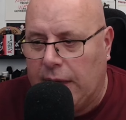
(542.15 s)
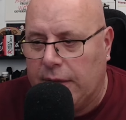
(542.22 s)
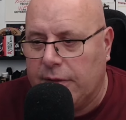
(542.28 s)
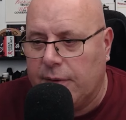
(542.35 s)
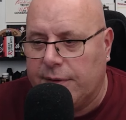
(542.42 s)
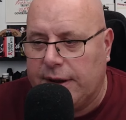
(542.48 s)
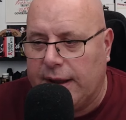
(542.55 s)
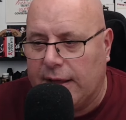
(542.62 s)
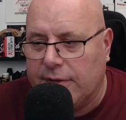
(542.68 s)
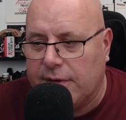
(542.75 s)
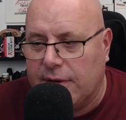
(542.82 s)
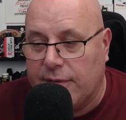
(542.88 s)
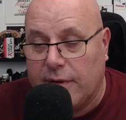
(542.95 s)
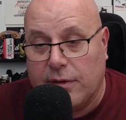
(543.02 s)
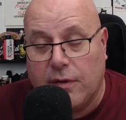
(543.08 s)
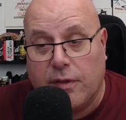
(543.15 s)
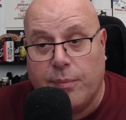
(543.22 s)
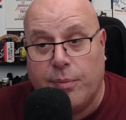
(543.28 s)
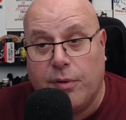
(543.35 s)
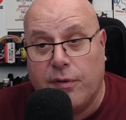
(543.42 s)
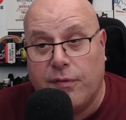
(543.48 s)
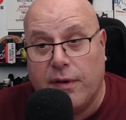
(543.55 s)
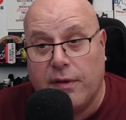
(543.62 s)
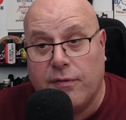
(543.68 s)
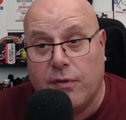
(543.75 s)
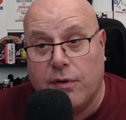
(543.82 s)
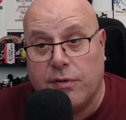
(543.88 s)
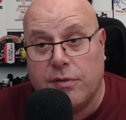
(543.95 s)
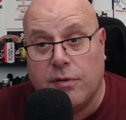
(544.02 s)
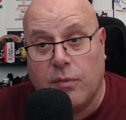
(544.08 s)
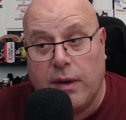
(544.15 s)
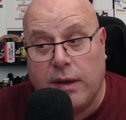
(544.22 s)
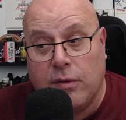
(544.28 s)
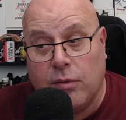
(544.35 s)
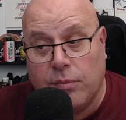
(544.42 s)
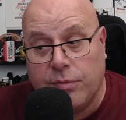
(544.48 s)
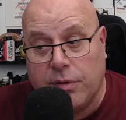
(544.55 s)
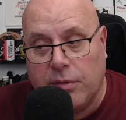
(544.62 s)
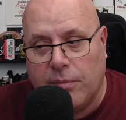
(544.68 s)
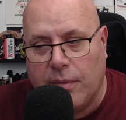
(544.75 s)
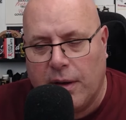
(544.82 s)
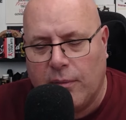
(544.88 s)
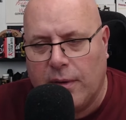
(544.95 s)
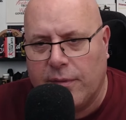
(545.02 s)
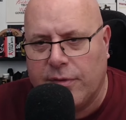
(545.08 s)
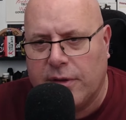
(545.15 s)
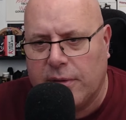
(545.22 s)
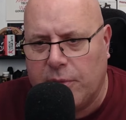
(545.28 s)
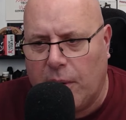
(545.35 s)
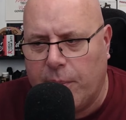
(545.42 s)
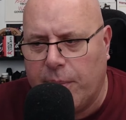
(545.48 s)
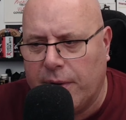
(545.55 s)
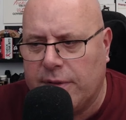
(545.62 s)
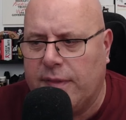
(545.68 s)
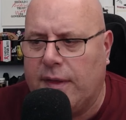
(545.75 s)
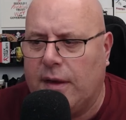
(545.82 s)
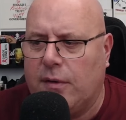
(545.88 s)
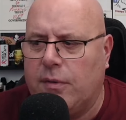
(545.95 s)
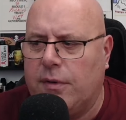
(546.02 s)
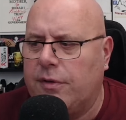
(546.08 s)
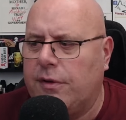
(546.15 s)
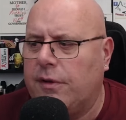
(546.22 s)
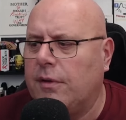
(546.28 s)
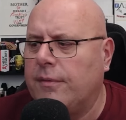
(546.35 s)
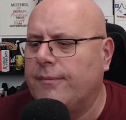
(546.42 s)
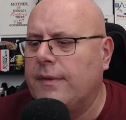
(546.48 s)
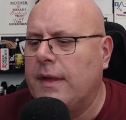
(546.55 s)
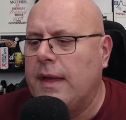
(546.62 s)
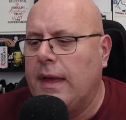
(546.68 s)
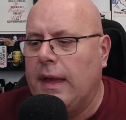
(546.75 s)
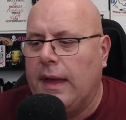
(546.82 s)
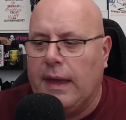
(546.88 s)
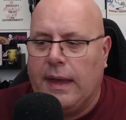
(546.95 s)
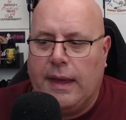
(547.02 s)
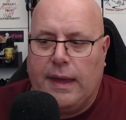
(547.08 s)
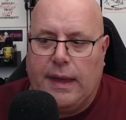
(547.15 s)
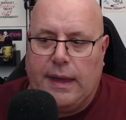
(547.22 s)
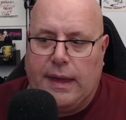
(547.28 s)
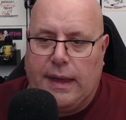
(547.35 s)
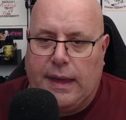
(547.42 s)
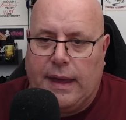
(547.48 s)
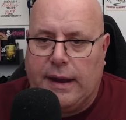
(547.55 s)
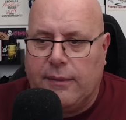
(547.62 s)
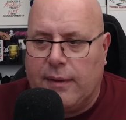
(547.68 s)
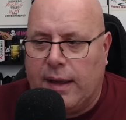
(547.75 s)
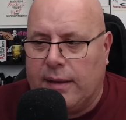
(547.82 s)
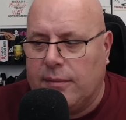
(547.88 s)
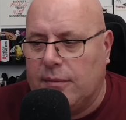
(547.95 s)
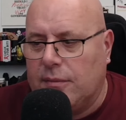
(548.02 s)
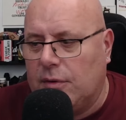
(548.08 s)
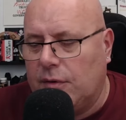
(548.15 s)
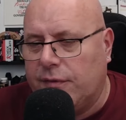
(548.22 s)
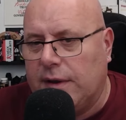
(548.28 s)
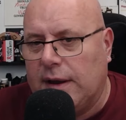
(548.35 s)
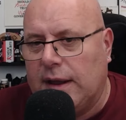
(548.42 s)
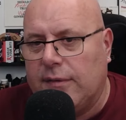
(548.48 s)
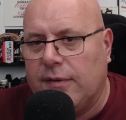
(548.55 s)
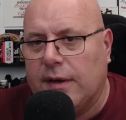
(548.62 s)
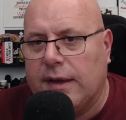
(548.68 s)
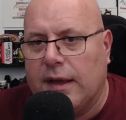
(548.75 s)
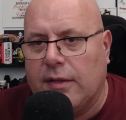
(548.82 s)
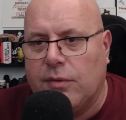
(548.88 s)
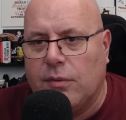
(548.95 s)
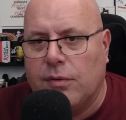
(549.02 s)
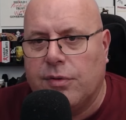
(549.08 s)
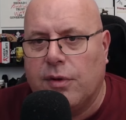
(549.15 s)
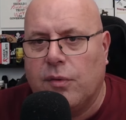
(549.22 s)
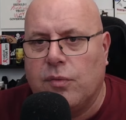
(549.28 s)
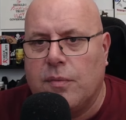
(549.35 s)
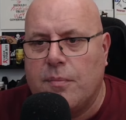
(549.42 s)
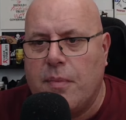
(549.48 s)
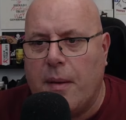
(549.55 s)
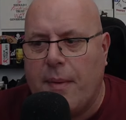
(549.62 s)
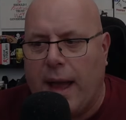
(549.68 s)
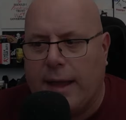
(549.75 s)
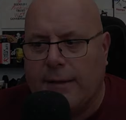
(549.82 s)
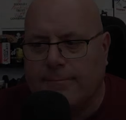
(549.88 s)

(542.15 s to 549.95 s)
So I did ask her if I got the perfect voice to wake up to. My wife said, I'm not passing that question on. Anyway, love you and leave you. Catch you all soon. Bye-bye.